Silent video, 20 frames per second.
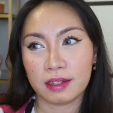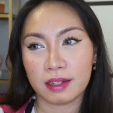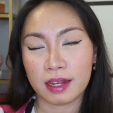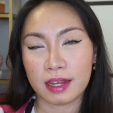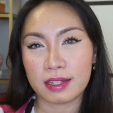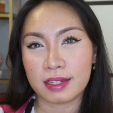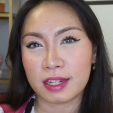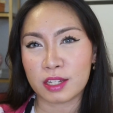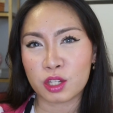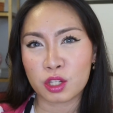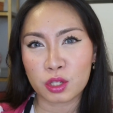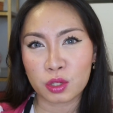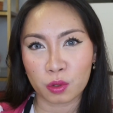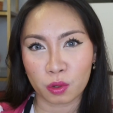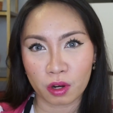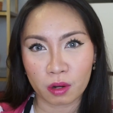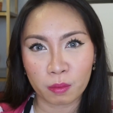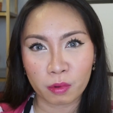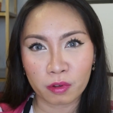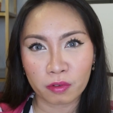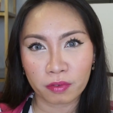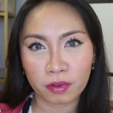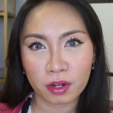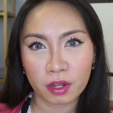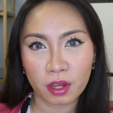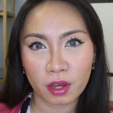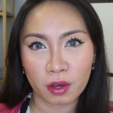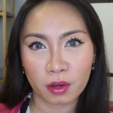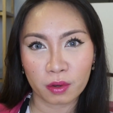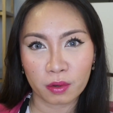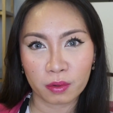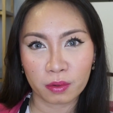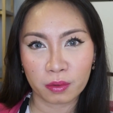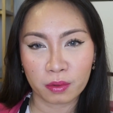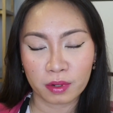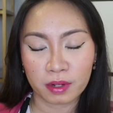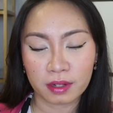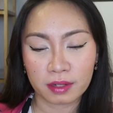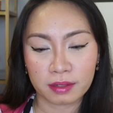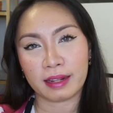Is it suitable for
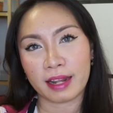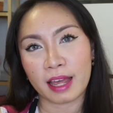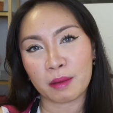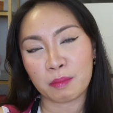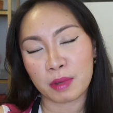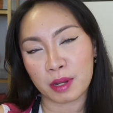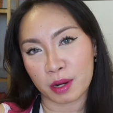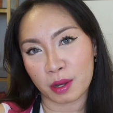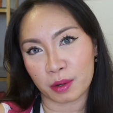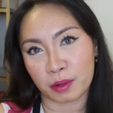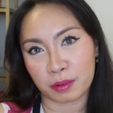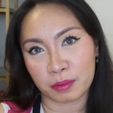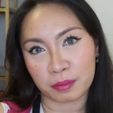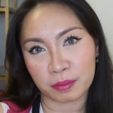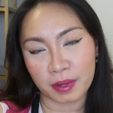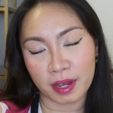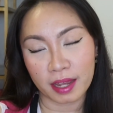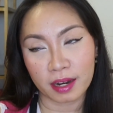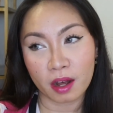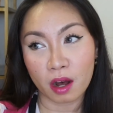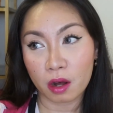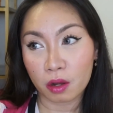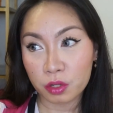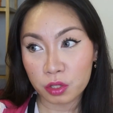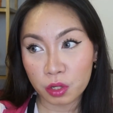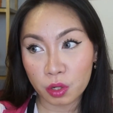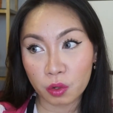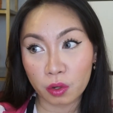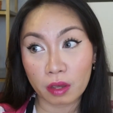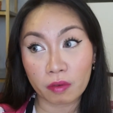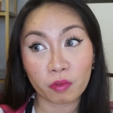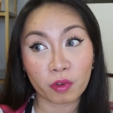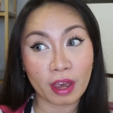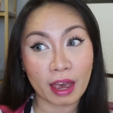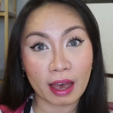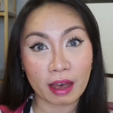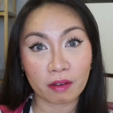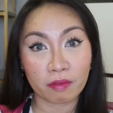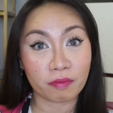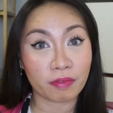you? Let me know. And also, if you
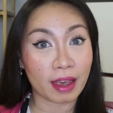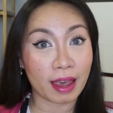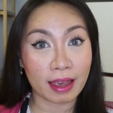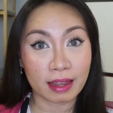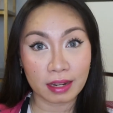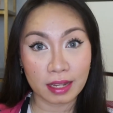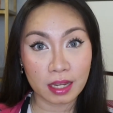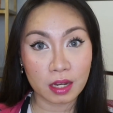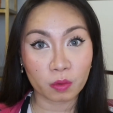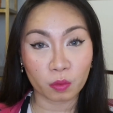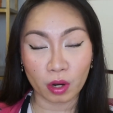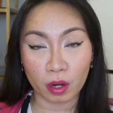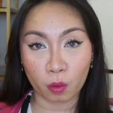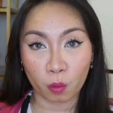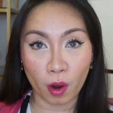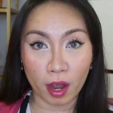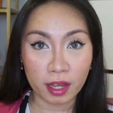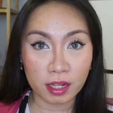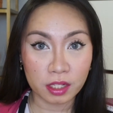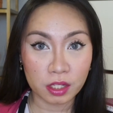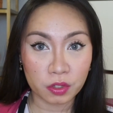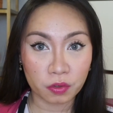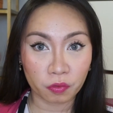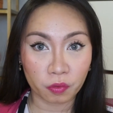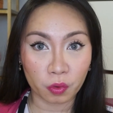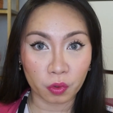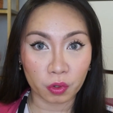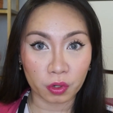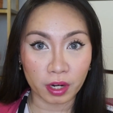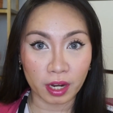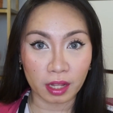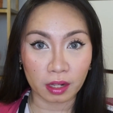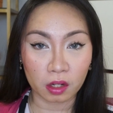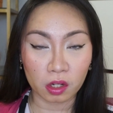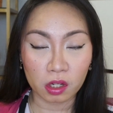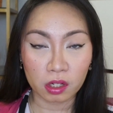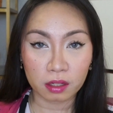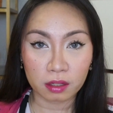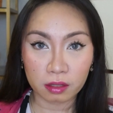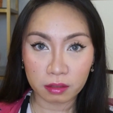have any request for a
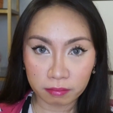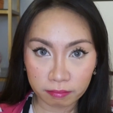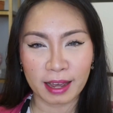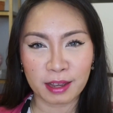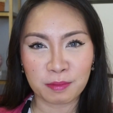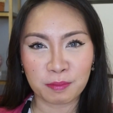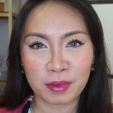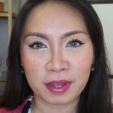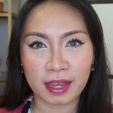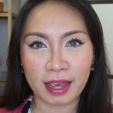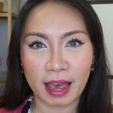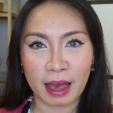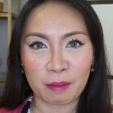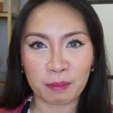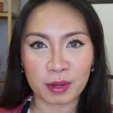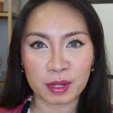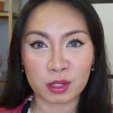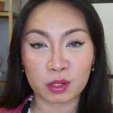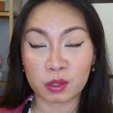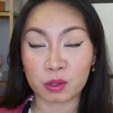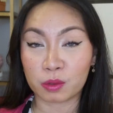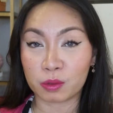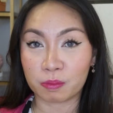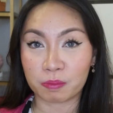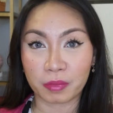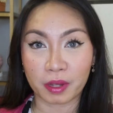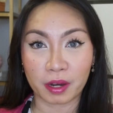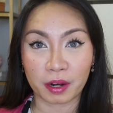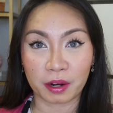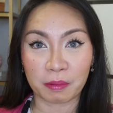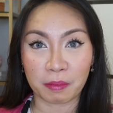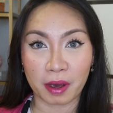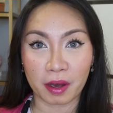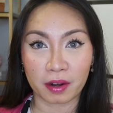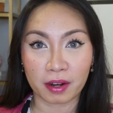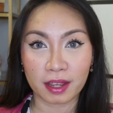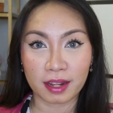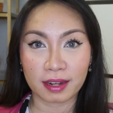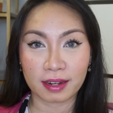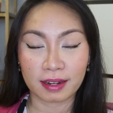look, I'd be happy to hear
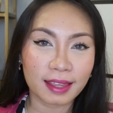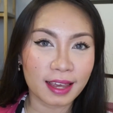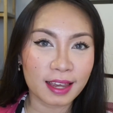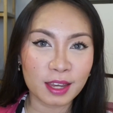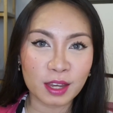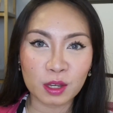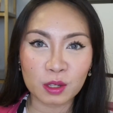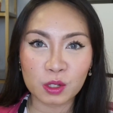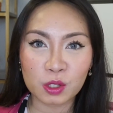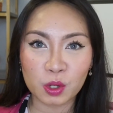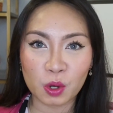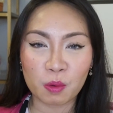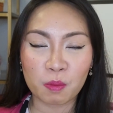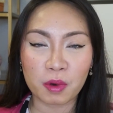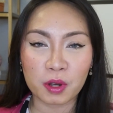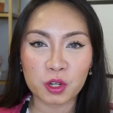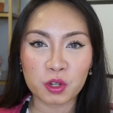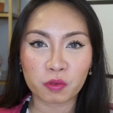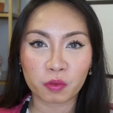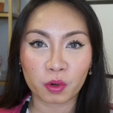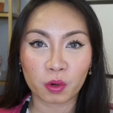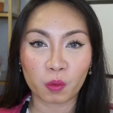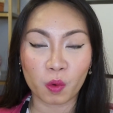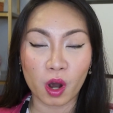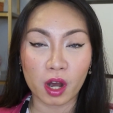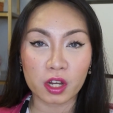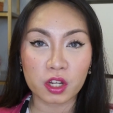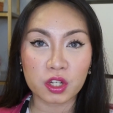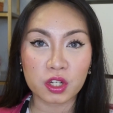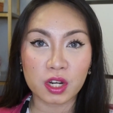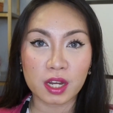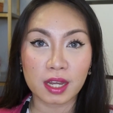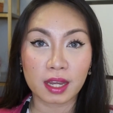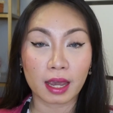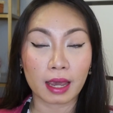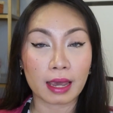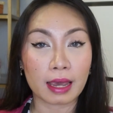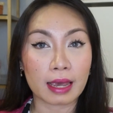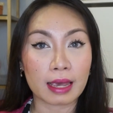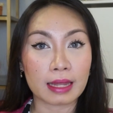about it. Thank you so much for watching,
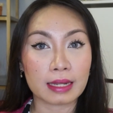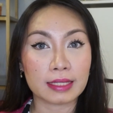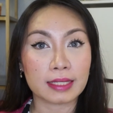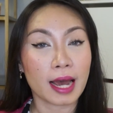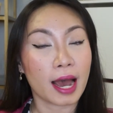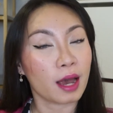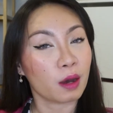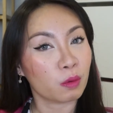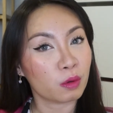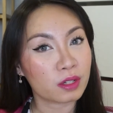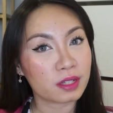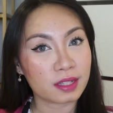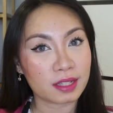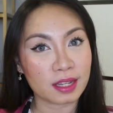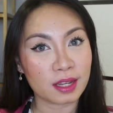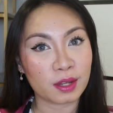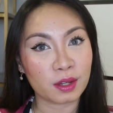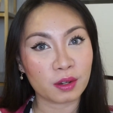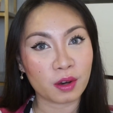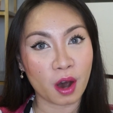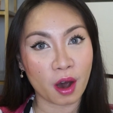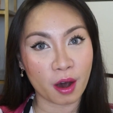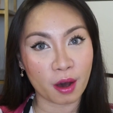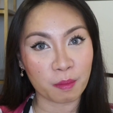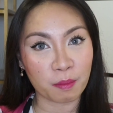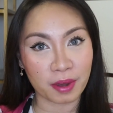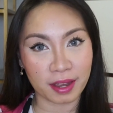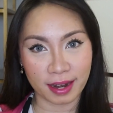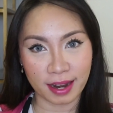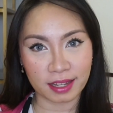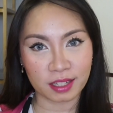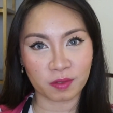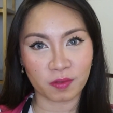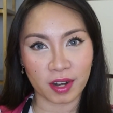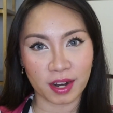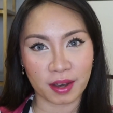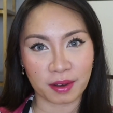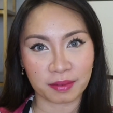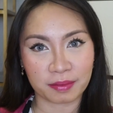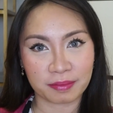and I will see you on my next
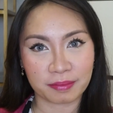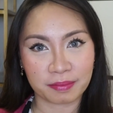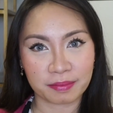video.